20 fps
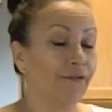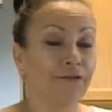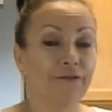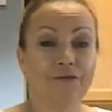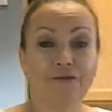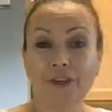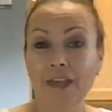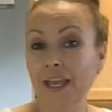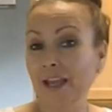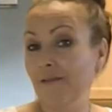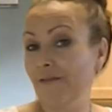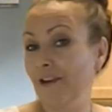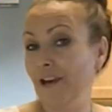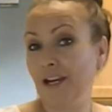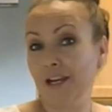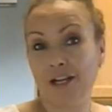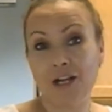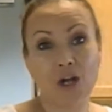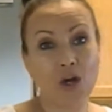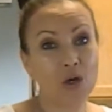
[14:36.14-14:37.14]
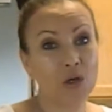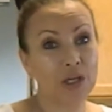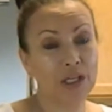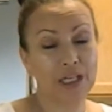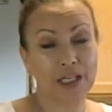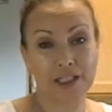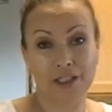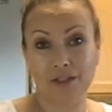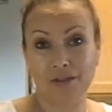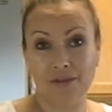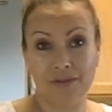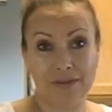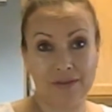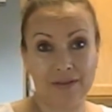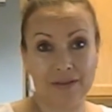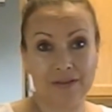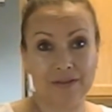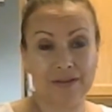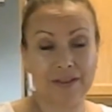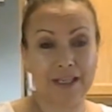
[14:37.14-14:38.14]
favorite coconut
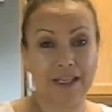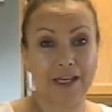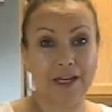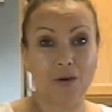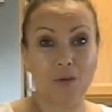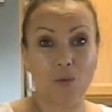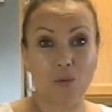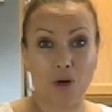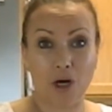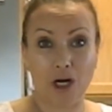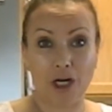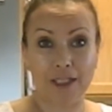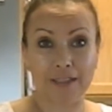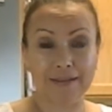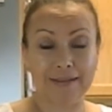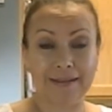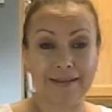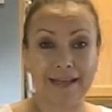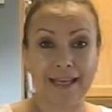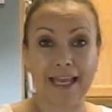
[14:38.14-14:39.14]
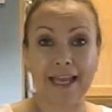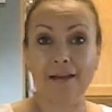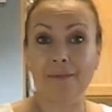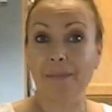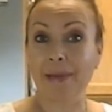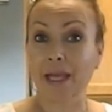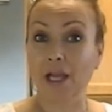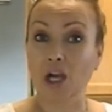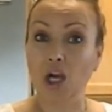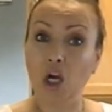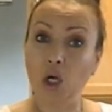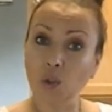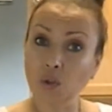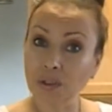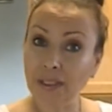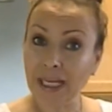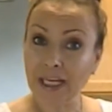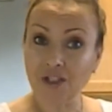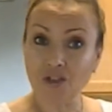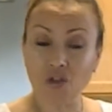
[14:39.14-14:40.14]
uses, and it works. And I have my own
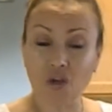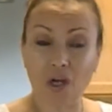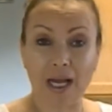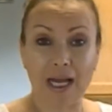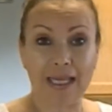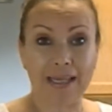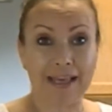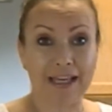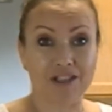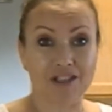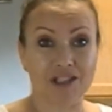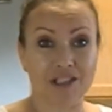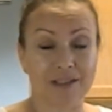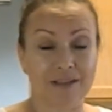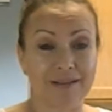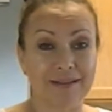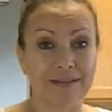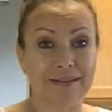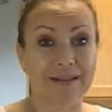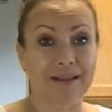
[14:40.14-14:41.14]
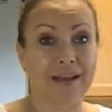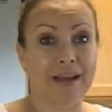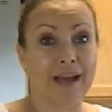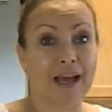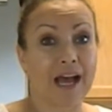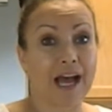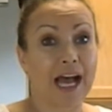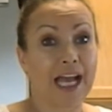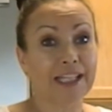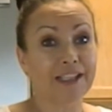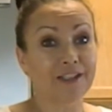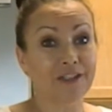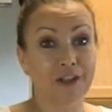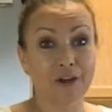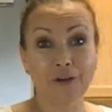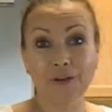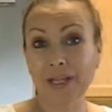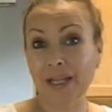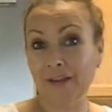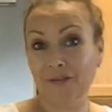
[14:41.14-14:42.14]
natural eyelashes. I
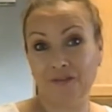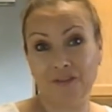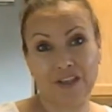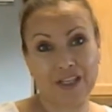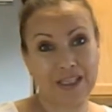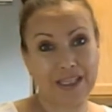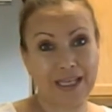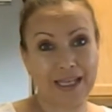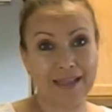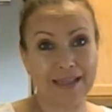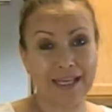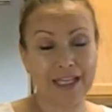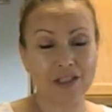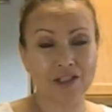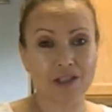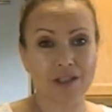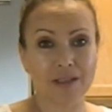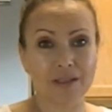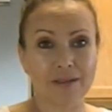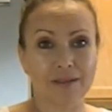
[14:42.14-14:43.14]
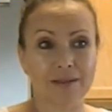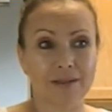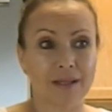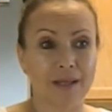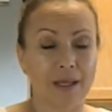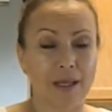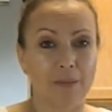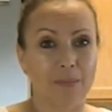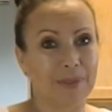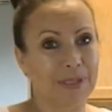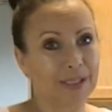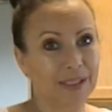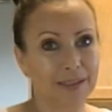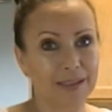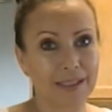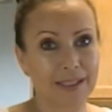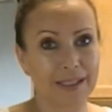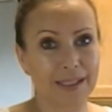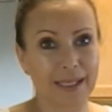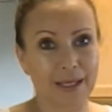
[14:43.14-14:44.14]
don't have fake eyelashes because
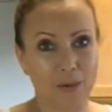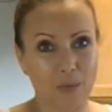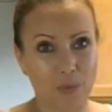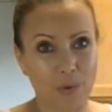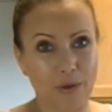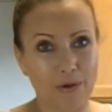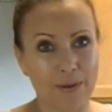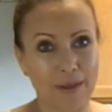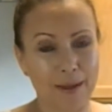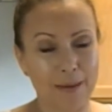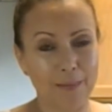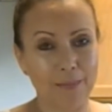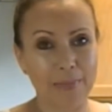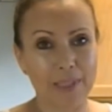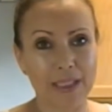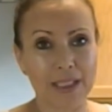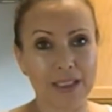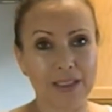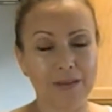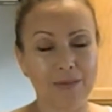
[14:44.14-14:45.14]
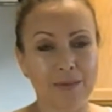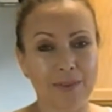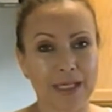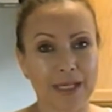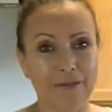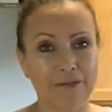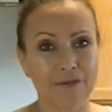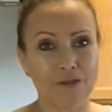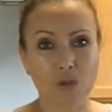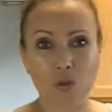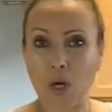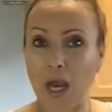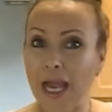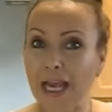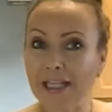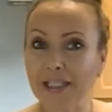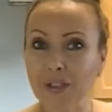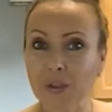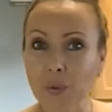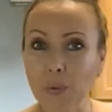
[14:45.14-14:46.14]
I can't wear them, because when I've
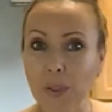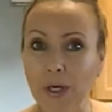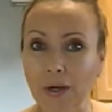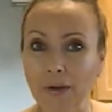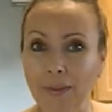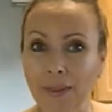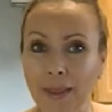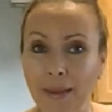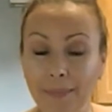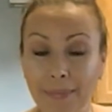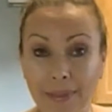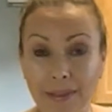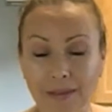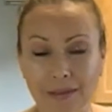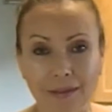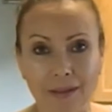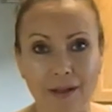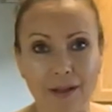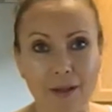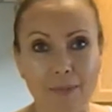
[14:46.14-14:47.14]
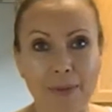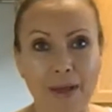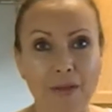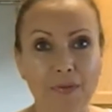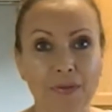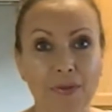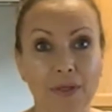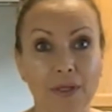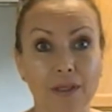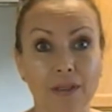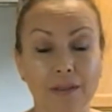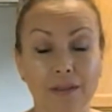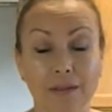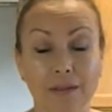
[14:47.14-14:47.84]
tried to wear them, it's all about the...